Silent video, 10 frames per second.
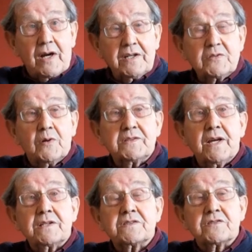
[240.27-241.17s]
truck is what
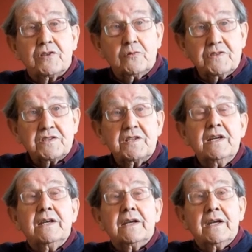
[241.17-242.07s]
takes the soldiers
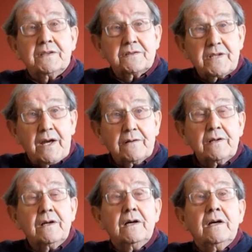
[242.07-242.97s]
into town